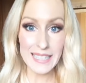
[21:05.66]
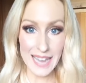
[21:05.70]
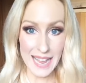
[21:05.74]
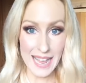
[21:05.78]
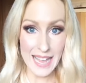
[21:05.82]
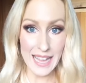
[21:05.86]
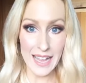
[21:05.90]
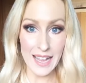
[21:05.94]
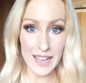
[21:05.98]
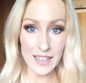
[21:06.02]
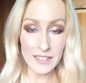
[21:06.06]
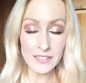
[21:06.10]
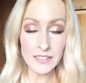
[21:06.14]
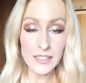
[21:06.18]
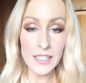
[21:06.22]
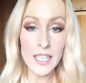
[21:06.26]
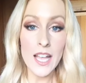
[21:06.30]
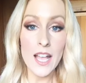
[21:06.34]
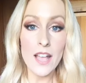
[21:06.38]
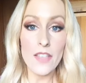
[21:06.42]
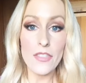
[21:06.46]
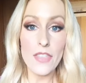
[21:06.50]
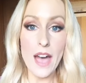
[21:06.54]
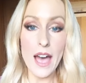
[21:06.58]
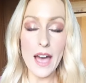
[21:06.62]
now
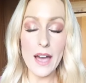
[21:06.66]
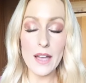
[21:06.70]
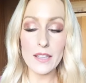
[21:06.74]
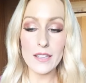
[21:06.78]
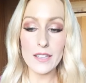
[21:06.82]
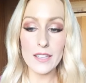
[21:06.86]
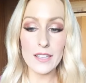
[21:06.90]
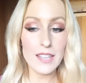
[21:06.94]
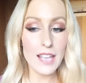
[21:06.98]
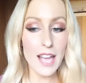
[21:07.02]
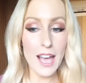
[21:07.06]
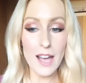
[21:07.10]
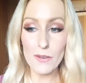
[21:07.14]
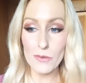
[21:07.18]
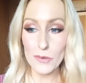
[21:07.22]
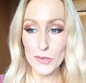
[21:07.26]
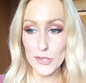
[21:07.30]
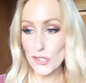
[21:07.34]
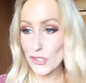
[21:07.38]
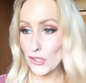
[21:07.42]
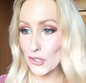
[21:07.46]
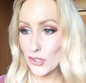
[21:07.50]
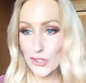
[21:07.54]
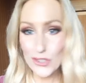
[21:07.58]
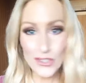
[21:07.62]
that that
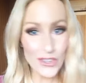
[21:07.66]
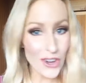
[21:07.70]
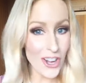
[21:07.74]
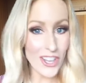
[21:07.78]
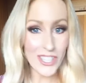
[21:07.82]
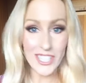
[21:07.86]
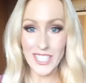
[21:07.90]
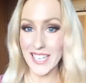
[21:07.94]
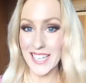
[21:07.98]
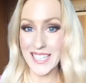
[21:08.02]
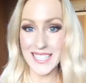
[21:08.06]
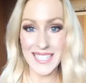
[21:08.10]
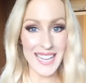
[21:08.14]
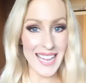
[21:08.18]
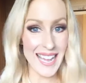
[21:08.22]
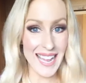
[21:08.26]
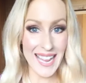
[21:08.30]
was not an